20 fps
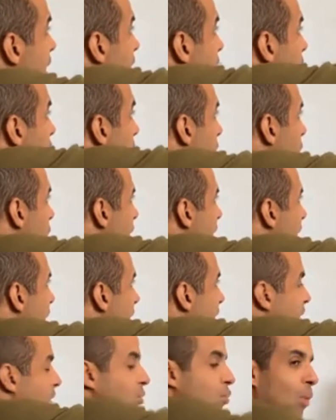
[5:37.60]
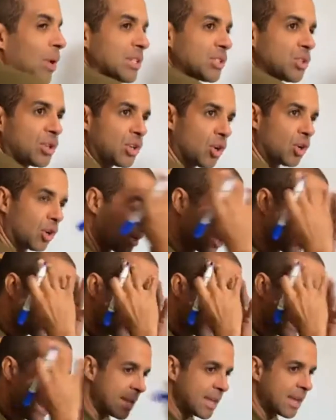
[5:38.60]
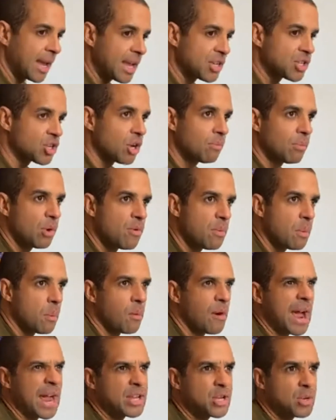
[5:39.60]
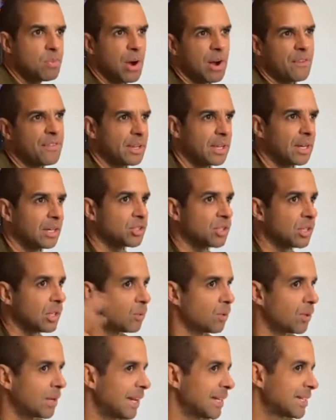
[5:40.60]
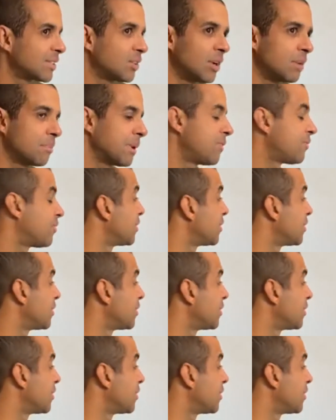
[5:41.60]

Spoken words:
them around. Once you've got it out of your head, you can move them around. You might think, oh, do you know what, that's going to be for